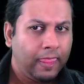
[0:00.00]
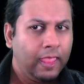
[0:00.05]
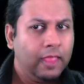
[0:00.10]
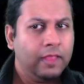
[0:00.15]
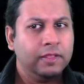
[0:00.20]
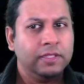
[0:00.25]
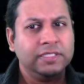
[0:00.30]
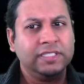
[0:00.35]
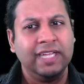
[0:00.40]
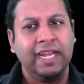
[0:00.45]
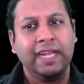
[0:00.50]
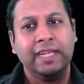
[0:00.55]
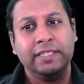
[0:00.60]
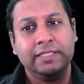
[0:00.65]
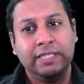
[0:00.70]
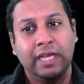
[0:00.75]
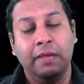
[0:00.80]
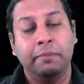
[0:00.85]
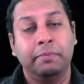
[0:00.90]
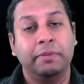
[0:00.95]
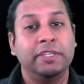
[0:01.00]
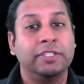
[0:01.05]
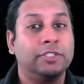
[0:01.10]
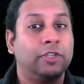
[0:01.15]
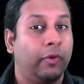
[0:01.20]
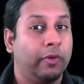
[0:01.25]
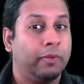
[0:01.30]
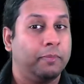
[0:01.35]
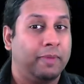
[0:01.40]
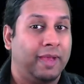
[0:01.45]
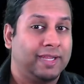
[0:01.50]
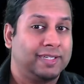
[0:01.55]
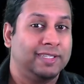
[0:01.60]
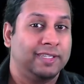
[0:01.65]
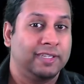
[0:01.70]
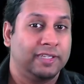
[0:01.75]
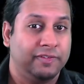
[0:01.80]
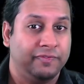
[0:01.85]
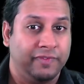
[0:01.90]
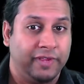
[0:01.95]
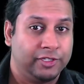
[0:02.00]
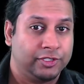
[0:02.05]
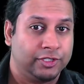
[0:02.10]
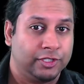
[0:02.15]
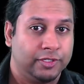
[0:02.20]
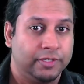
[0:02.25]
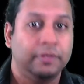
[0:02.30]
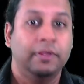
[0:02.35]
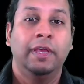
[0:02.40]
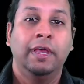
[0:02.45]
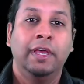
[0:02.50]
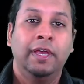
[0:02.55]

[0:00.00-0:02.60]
The second type is going back to the convention.